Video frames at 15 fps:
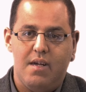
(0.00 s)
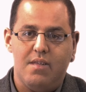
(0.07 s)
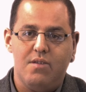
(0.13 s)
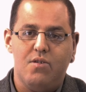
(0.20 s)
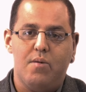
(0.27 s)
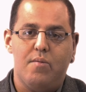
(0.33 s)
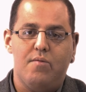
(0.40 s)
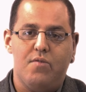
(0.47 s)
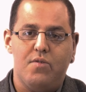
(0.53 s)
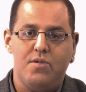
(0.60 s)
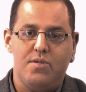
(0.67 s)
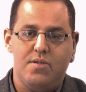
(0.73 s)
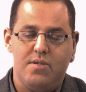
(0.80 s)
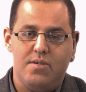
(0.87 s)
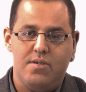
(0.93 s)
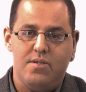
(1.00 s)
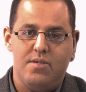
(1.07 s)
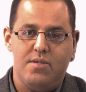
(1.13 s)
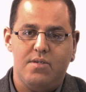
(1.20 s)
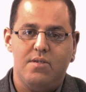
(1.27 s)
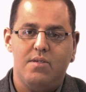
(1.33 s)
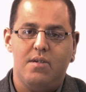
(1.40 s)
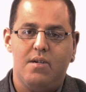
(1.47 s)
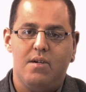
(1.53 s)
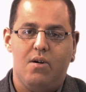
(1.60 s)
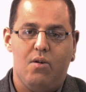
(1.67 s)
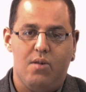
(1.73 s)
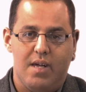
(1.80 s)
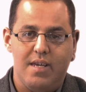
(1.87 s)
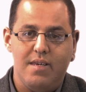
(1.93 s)
at Global Voices
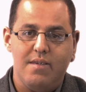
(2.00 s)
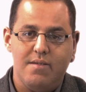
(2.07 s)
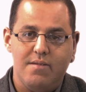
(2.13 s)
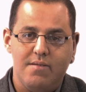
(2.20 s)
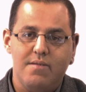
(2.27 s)
online.